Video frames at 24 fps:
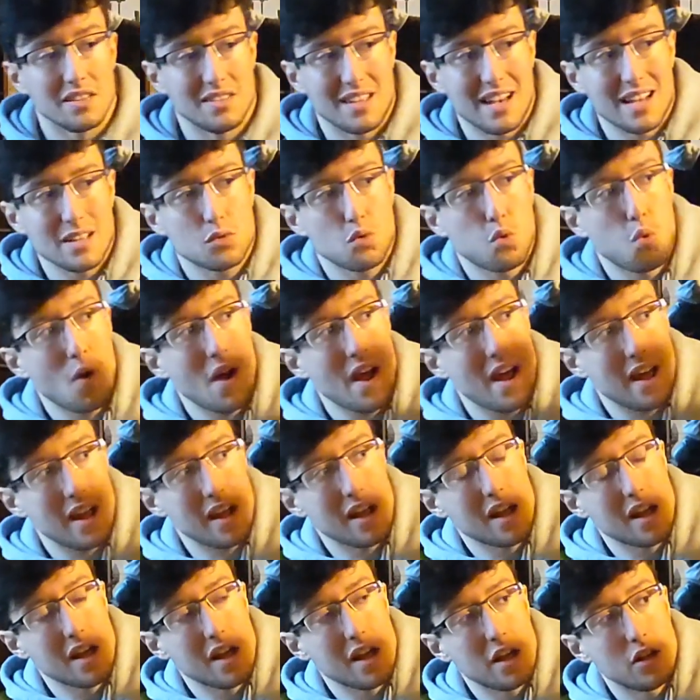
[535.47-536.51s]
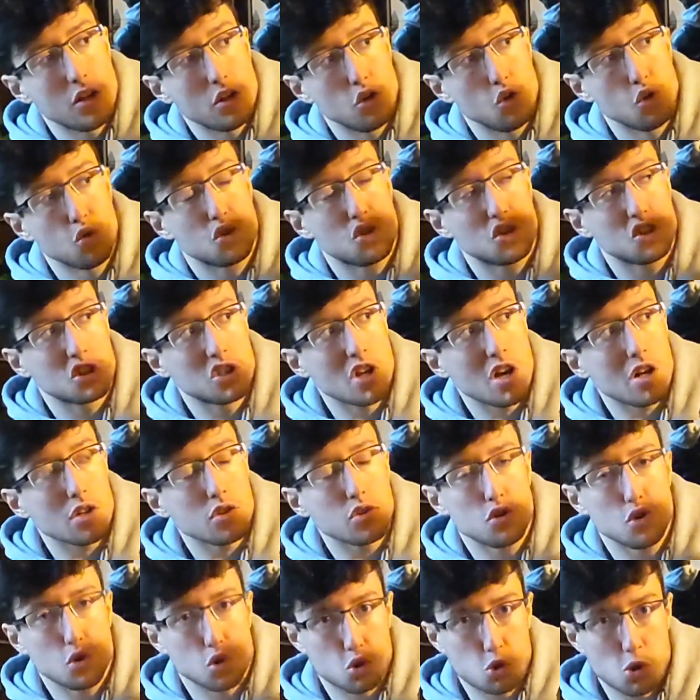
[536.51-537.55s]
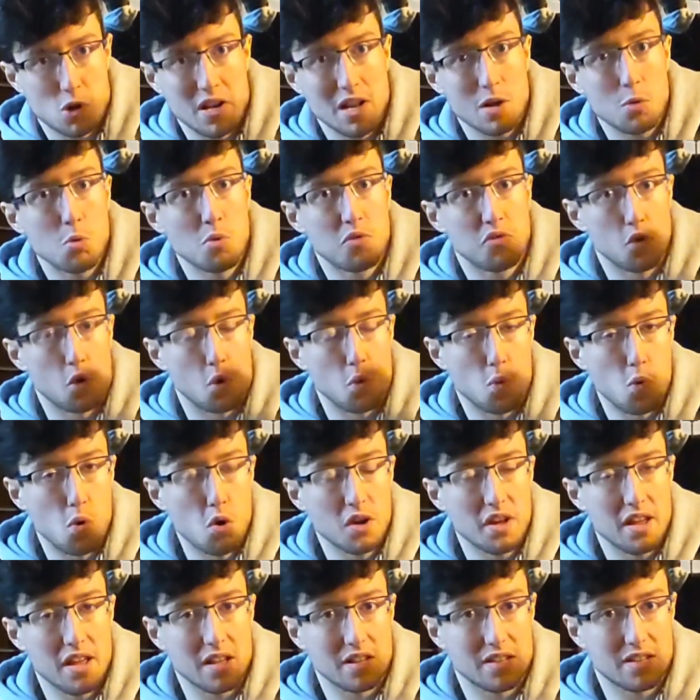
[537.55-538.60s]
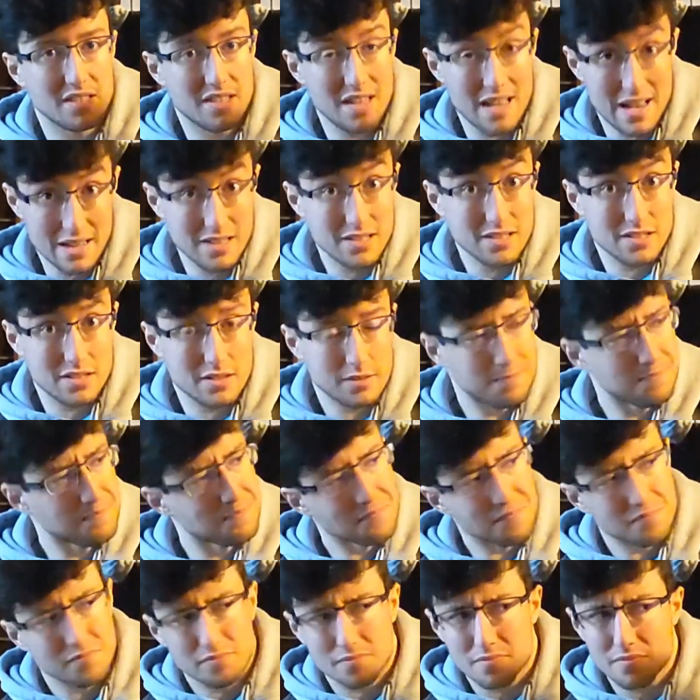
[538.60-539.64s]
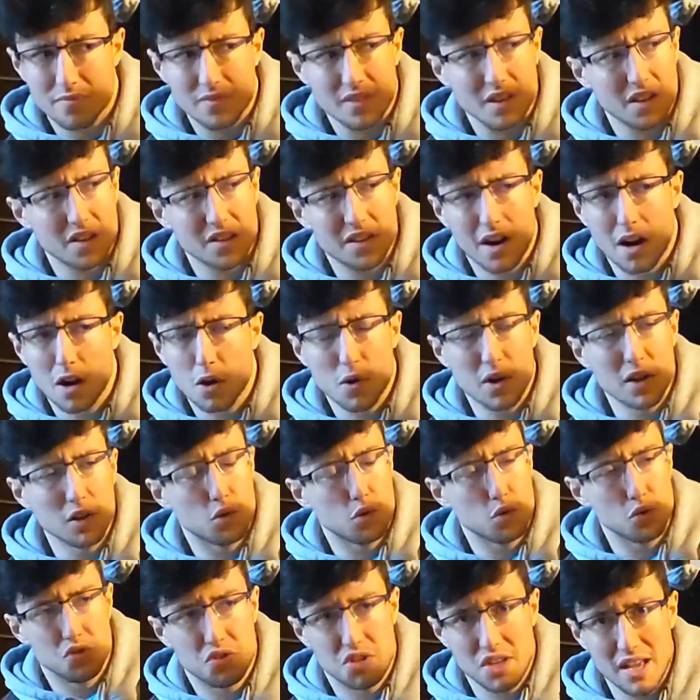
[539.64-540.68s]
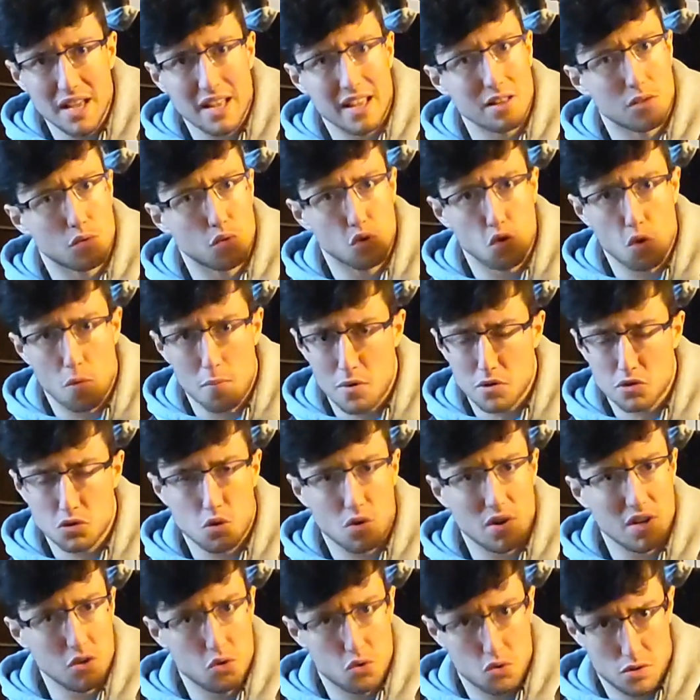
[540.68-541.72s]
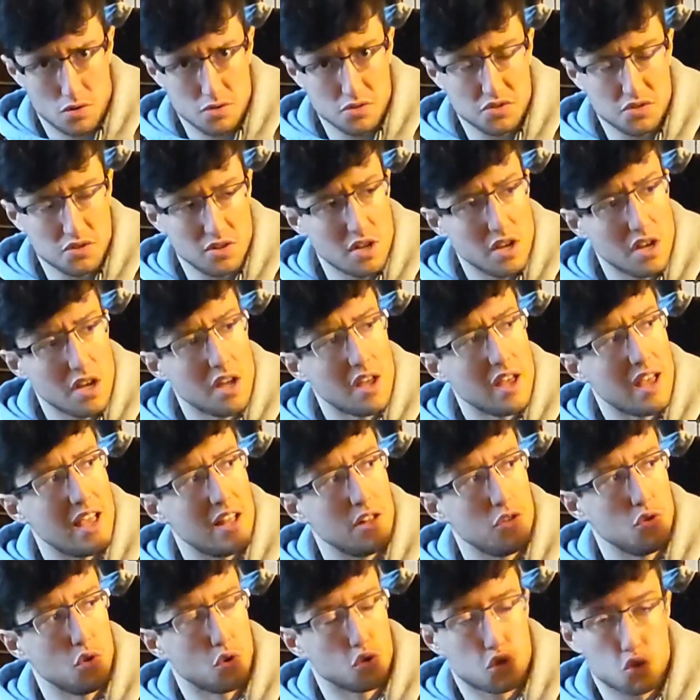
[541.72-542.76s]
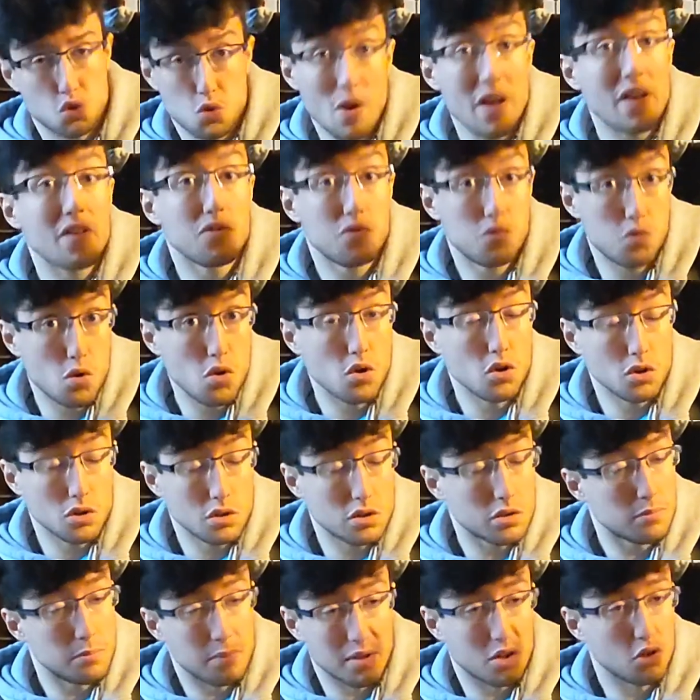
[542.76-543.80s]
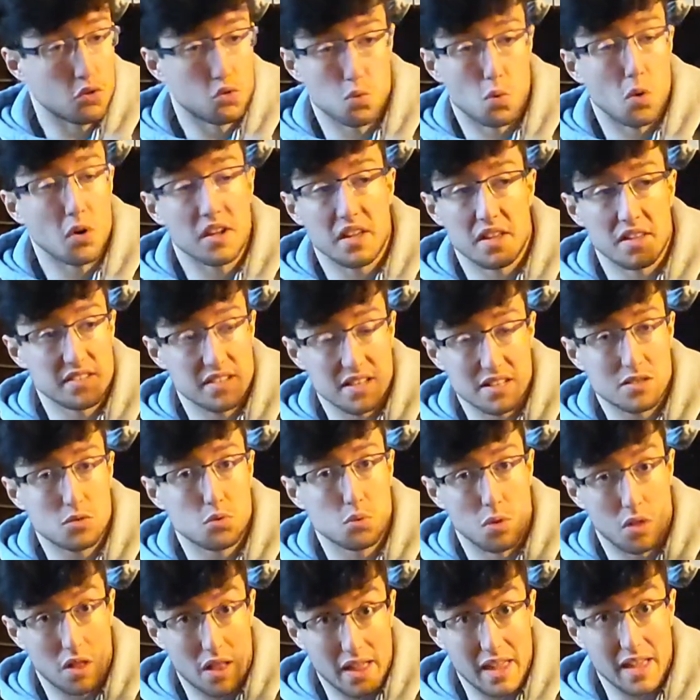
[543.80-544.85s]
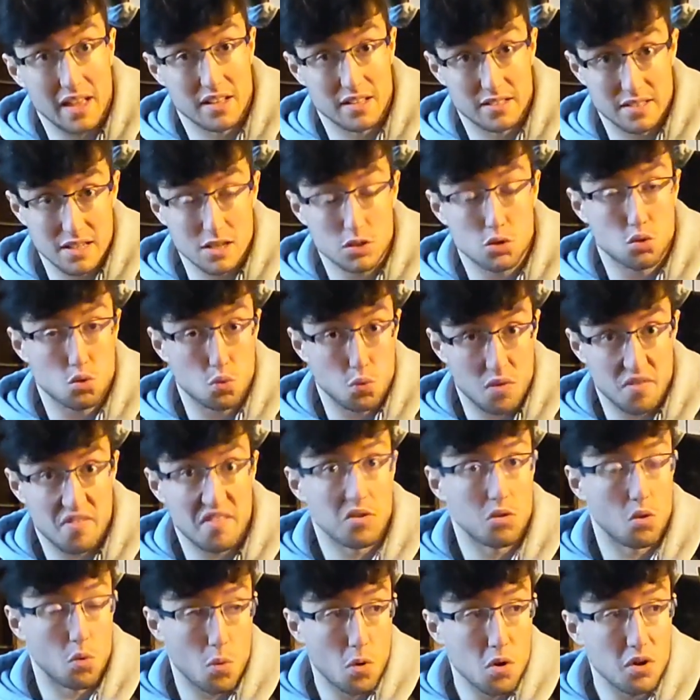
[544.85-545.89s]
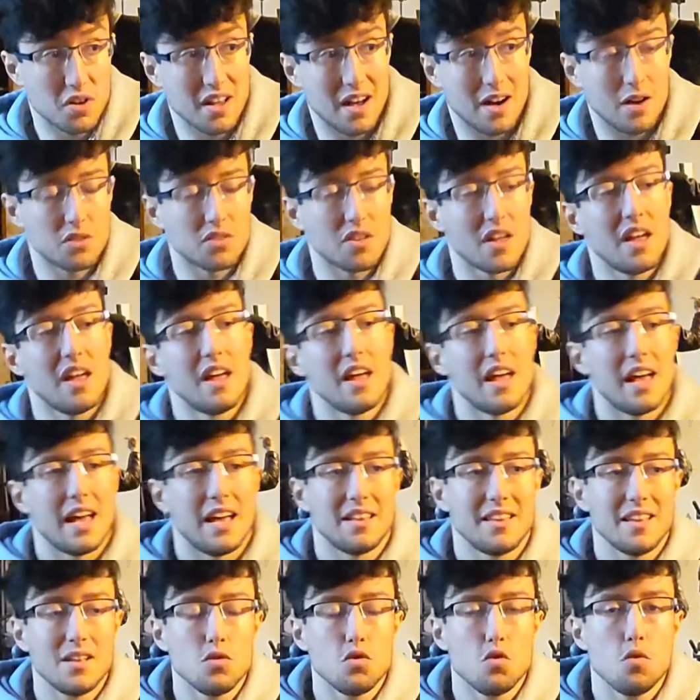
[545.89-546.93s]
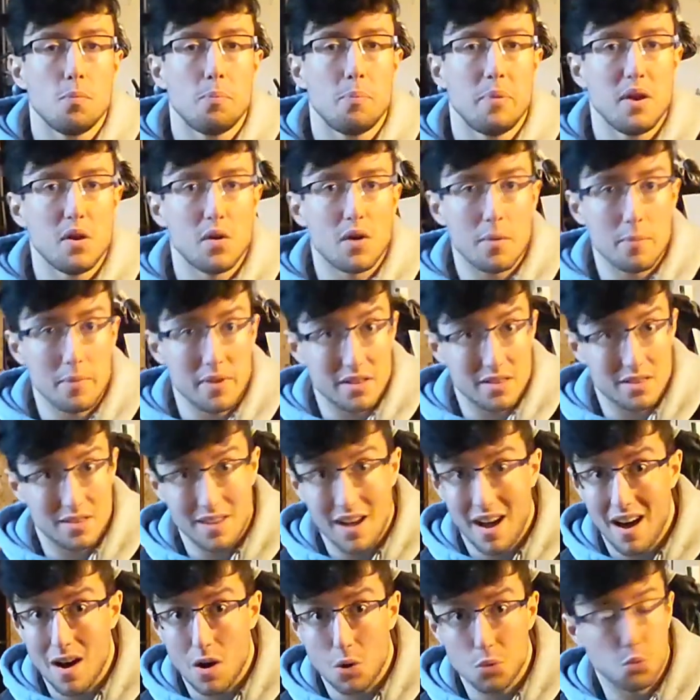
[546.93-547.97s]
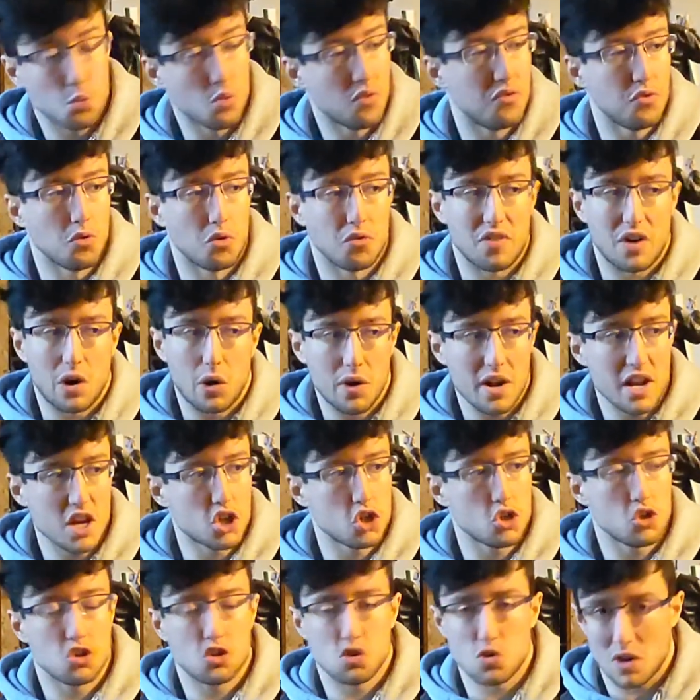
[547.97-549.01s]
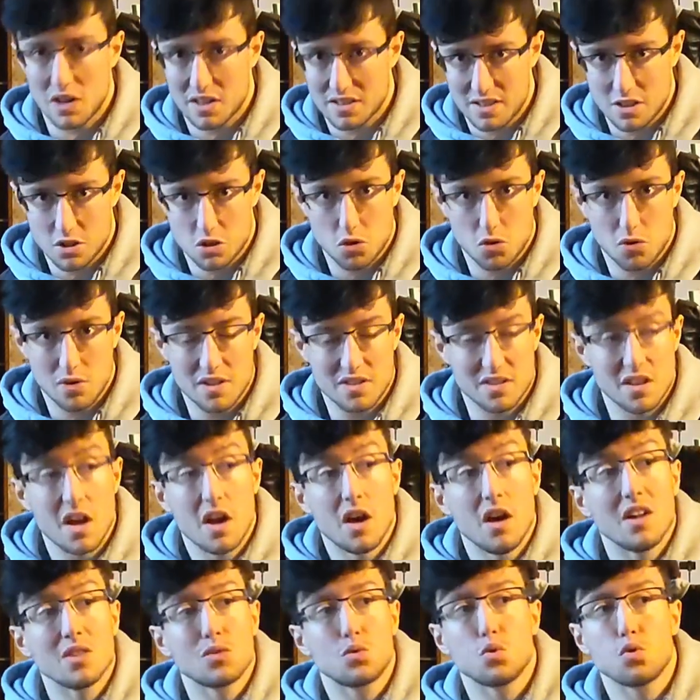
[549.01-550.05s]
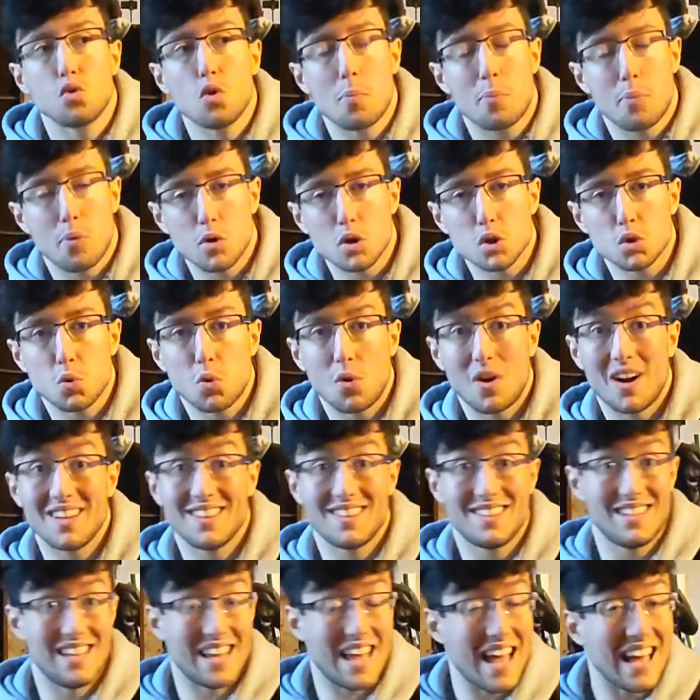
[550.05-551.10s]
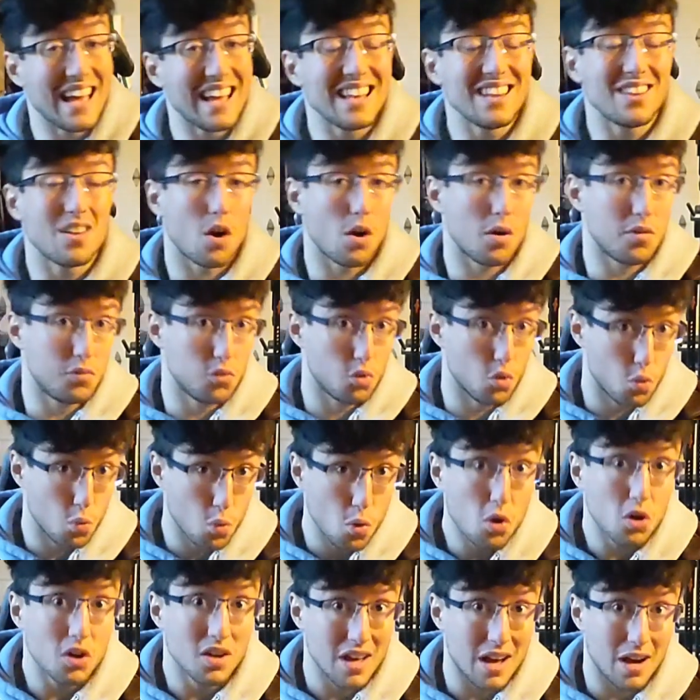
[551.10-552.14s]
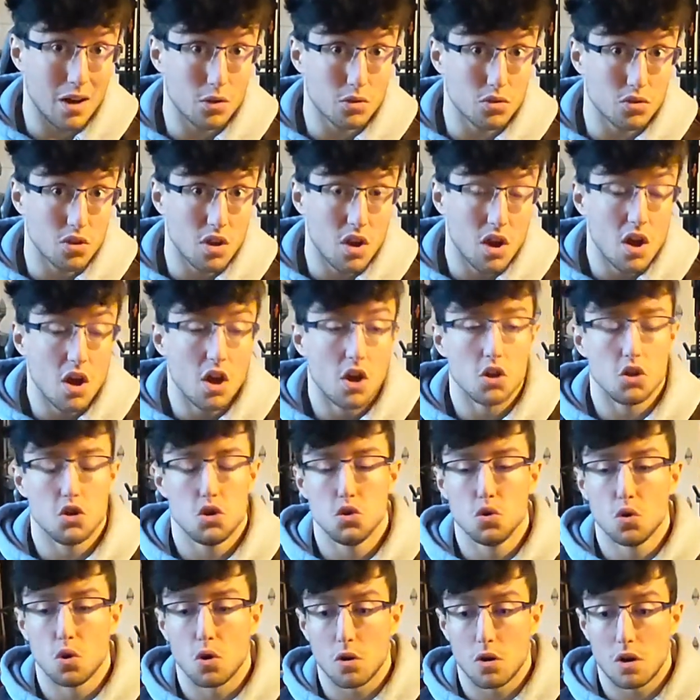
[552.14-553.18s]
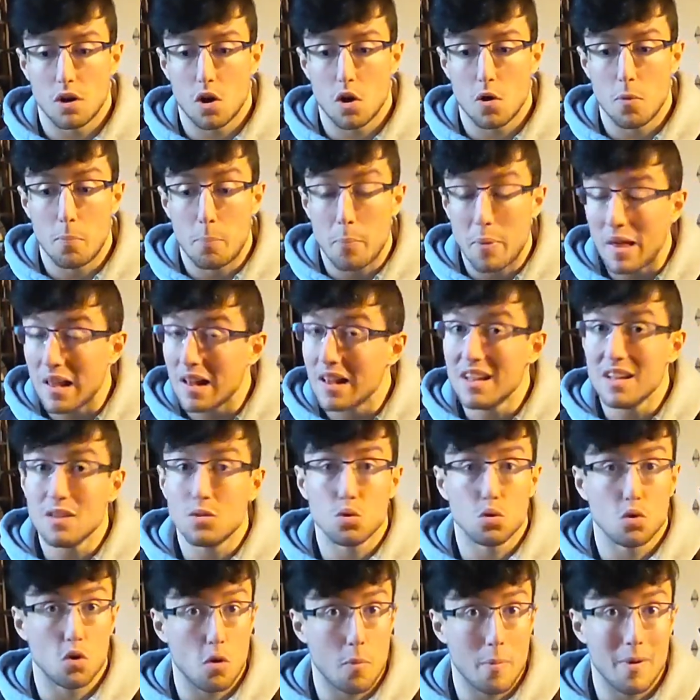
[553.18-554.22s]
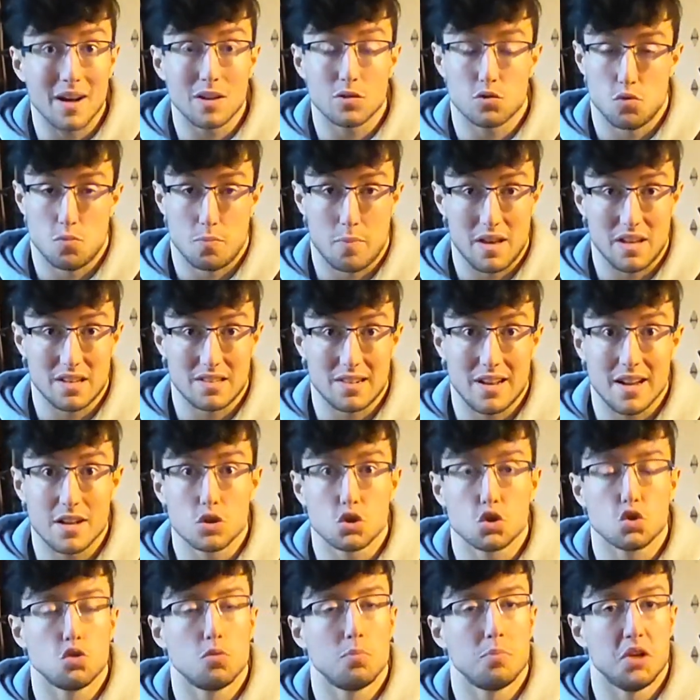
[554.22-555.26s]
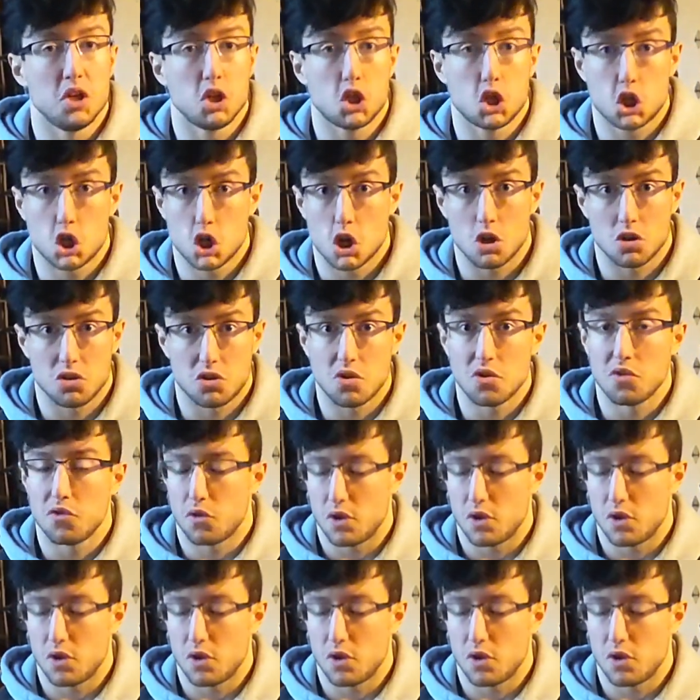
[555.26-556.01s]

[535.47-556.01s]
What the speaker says: That way, you start your training with your working sets that are going dig into your muscular endurance and your strength work, because working sets will exist within the workout, and then you pyramid down with your variations, your accessories, to the point where at the end of the workout, your ability to go back to baseline should be shot.